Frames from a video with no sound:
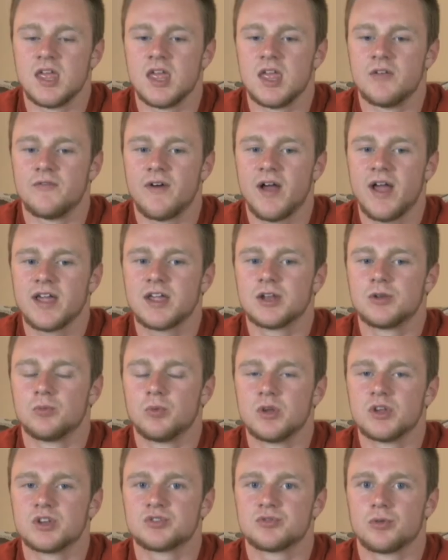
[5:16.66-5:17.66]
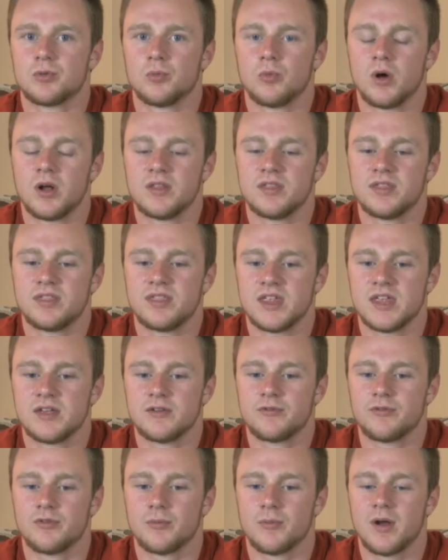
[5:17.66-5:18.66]
If I could wish for one
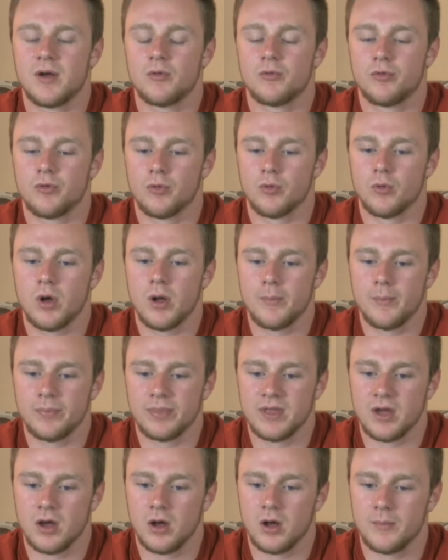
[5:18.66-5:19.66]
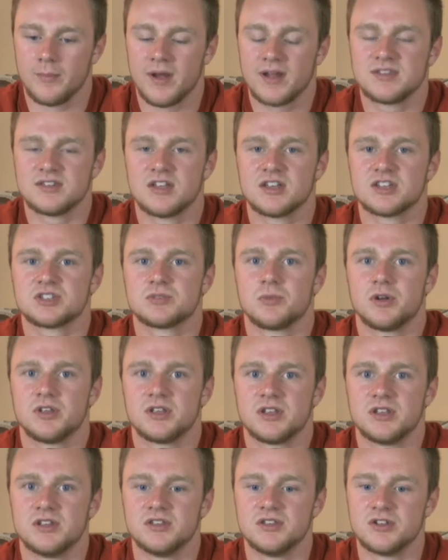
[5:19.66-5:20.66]
thing for what my
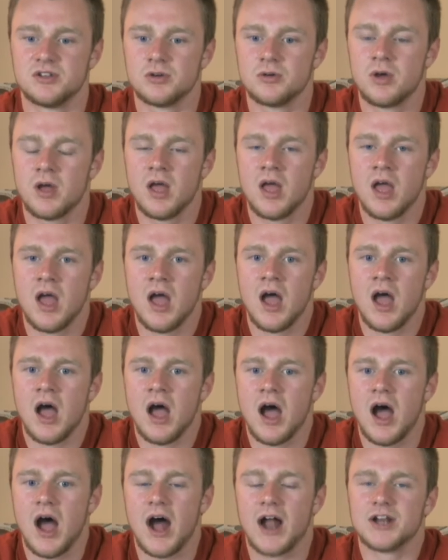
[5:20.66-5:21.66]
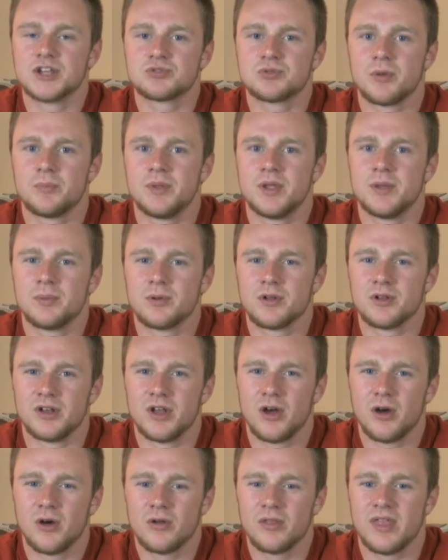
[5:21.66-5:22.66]
testimony can do, I just want people to
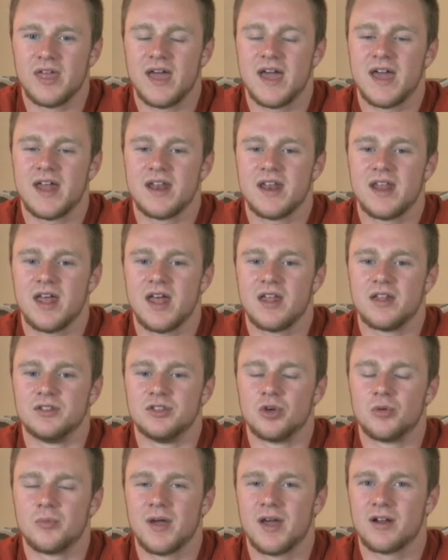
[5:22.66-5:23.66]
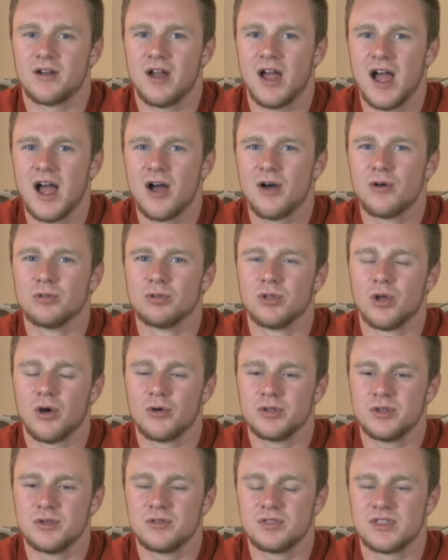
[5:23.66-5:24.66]
know that no matter how
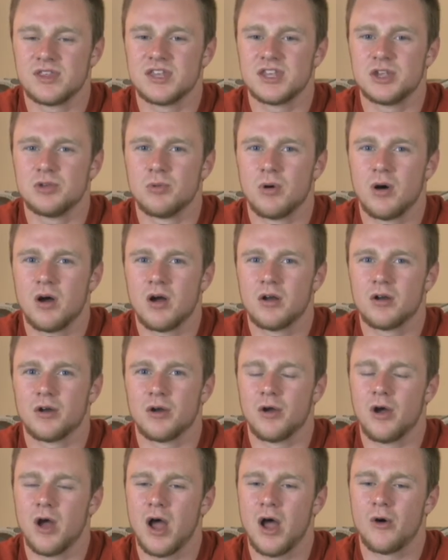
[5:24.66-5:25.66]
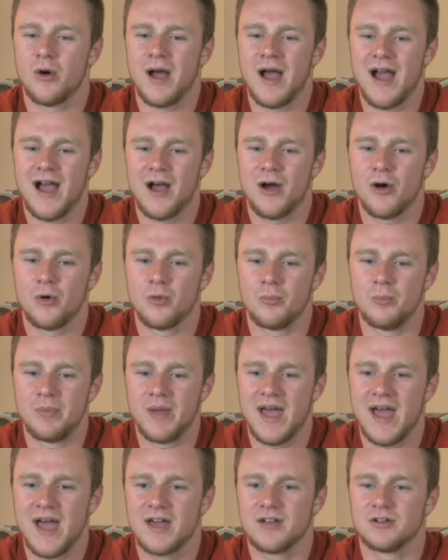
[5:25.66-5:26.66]
low you think you are, or how
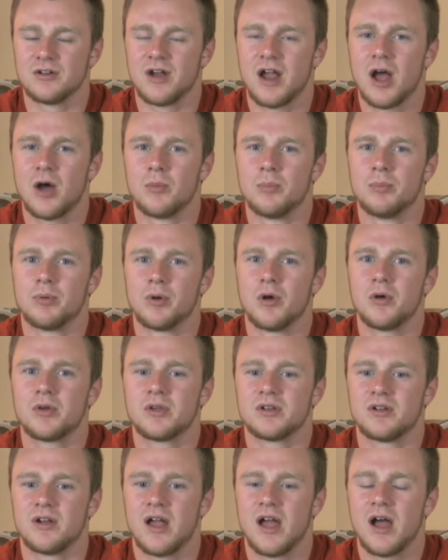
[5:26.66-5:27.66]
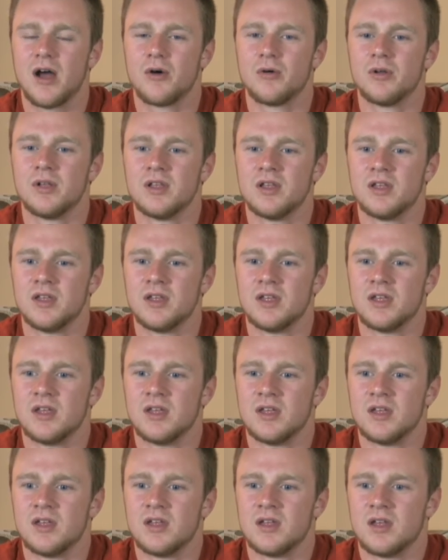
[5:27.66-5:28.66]
bad or how broken or how
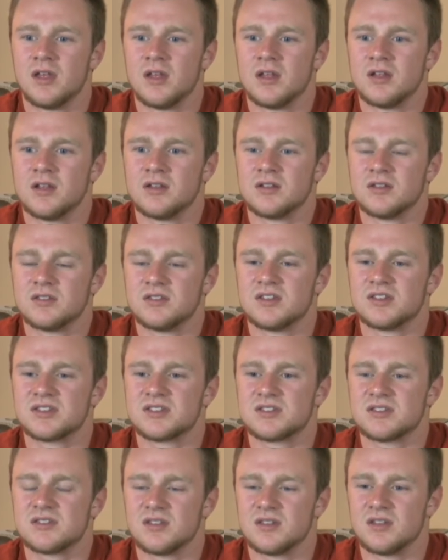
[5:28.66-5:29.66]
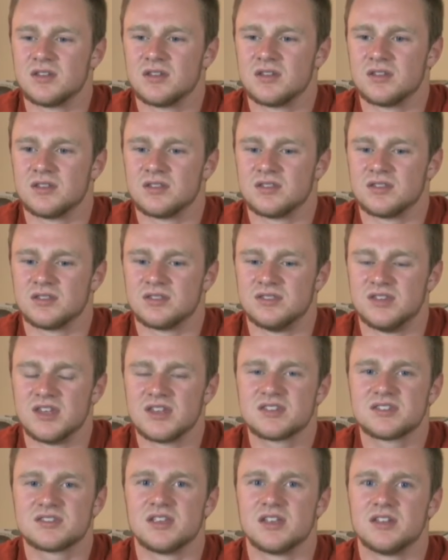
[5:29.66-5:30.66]
just
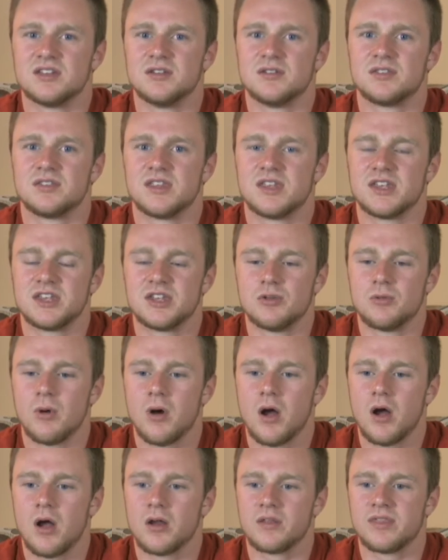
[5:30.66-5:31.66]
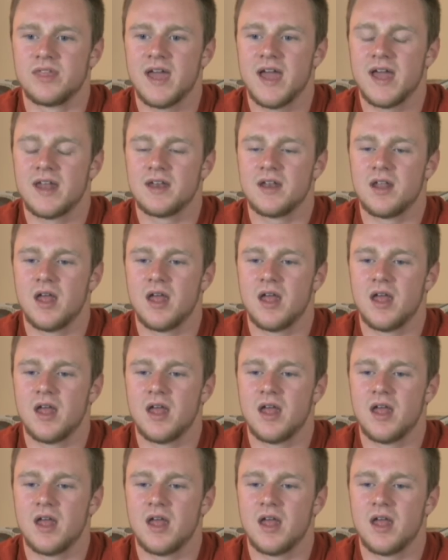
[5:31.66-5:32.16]
distant you think you are, that